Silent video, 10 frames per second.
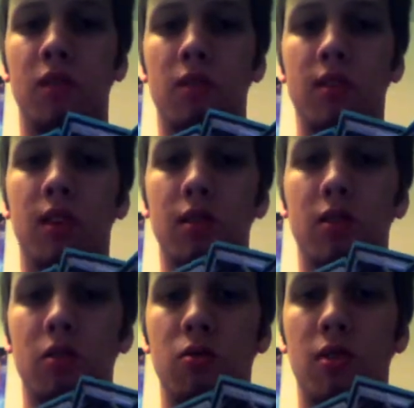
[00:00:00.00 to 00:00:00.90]
So these guys
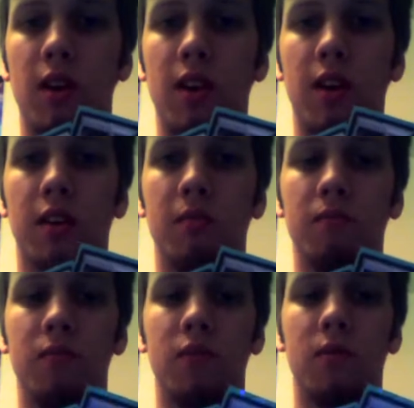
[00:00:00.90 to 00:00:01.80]
are cool. I like
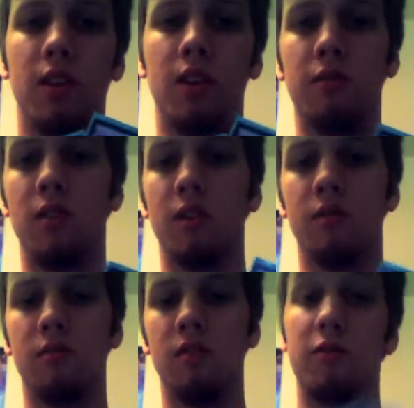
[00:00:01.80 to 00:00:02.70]
them. Really nifty,
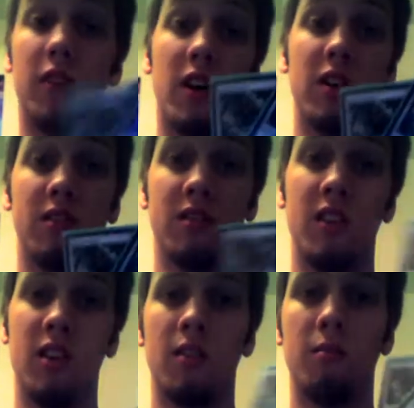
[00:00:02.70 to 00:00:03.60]
really fun.
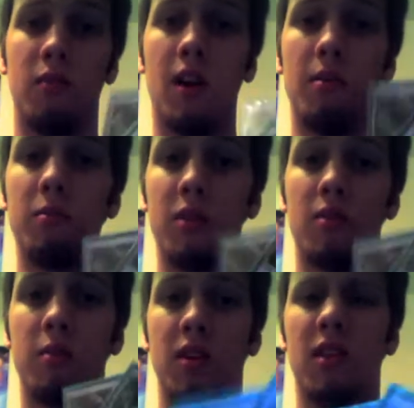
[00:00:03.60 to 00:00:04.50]
Probably
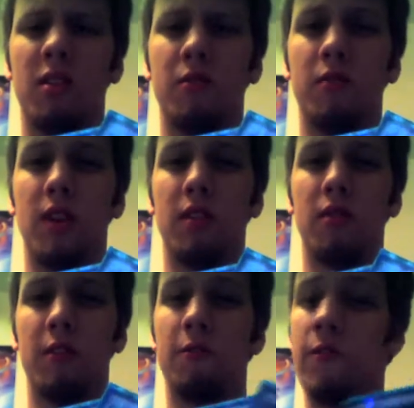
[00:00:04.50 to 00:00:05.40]
one of my
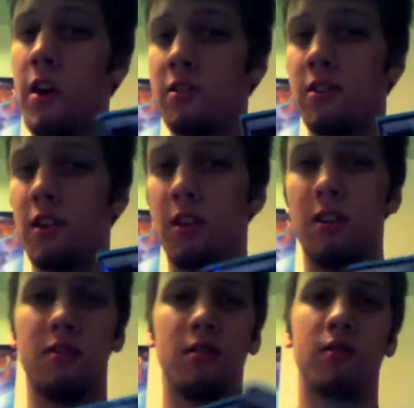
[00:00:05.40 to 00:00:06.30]
favorite fun
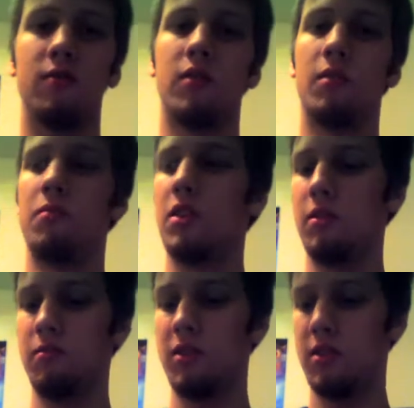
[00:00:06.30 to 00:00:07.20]
cards from
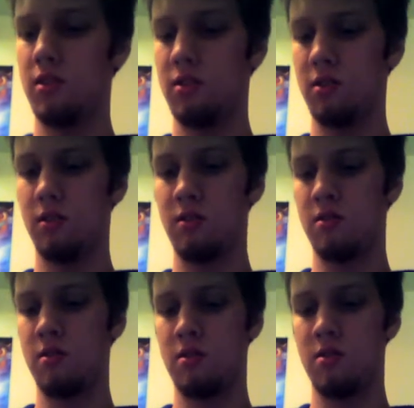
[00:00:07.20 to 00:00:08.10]
Mirrodin Besieged.
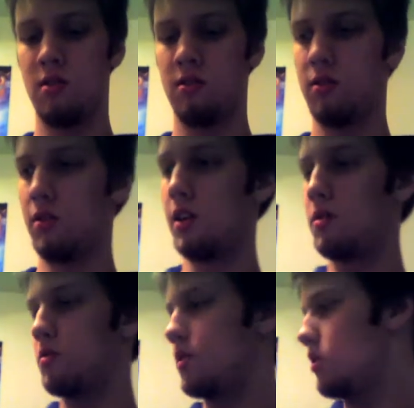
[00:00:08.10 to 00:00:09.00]
So yeah,
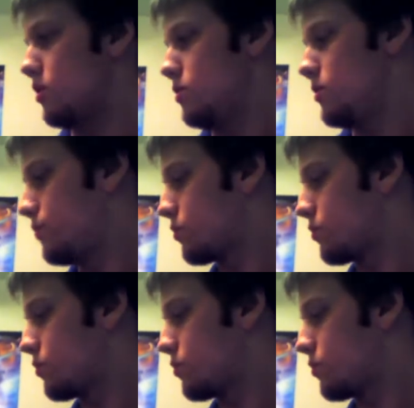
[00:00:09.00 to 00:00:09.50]
3 of those.